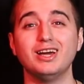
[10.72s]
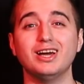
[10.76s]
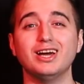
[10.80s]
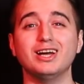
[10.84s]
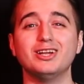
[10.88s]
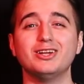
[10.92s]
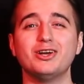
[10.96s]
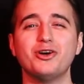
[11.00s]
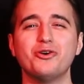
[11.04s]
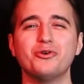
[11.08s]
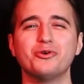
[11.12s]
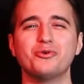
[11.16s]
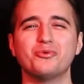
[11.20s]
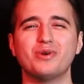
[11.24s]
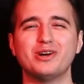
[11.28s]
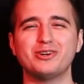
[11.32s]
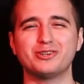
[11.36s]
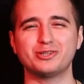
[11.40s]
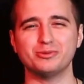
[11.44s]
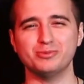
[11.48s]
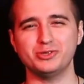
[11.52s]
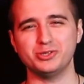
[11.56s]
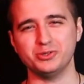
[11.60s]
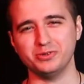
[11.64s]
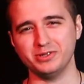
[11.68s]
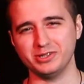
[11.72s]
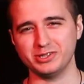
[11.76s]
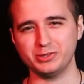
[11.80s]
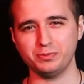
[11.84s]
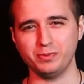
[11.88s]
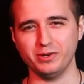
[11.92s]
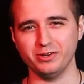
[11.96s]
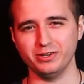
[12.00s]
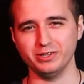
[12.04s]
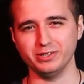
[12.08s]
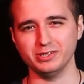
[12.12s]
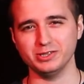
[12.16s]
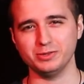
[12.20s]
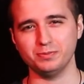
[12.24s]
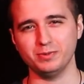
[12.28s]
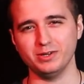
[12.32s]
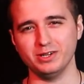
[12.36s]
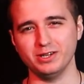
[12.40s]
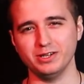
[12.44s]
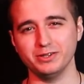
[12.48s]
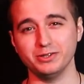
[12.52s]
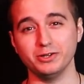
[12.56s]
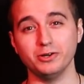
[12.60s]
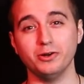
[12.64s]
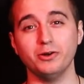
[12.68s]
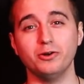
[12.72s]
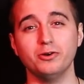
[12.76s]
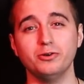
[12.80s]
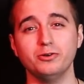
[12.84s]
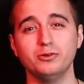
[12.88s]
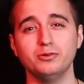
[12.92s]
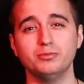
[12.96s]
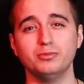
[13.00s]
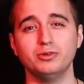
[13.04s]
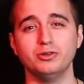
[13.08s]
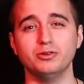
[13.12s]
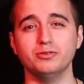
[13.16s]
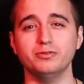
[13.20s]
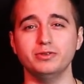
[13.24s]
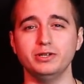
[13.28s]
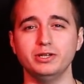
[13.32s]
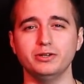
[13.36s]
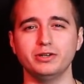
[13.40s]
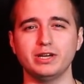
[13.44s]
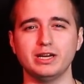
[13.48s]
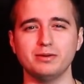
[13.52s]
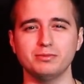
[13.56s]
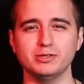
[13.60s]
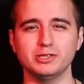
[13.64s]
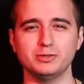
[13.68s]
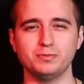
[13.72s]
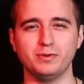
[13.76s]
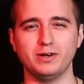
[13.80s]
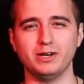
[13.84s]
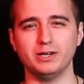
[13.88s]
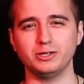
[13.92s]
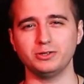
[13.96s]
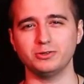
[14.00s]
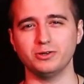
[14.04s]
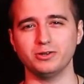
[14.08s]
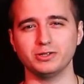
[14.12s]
Hello and welcome to Experience Bar, the home of video game inspired